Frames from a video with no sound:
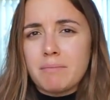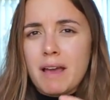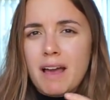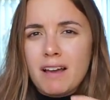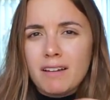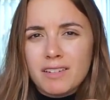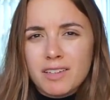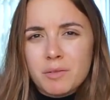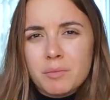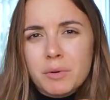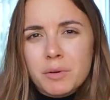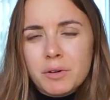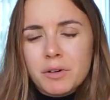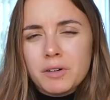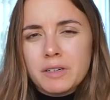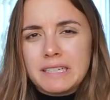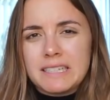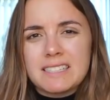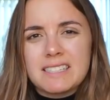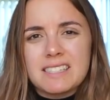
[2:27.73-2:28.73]

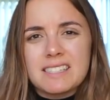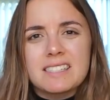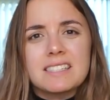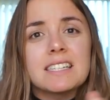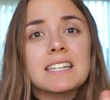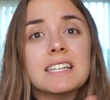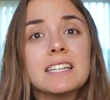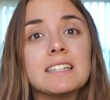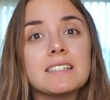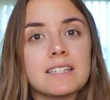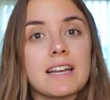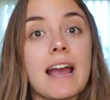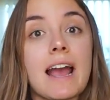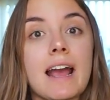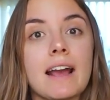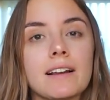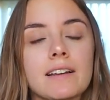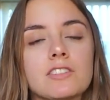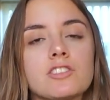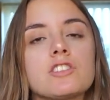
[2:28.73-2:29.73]
malleable and it's sticky tack.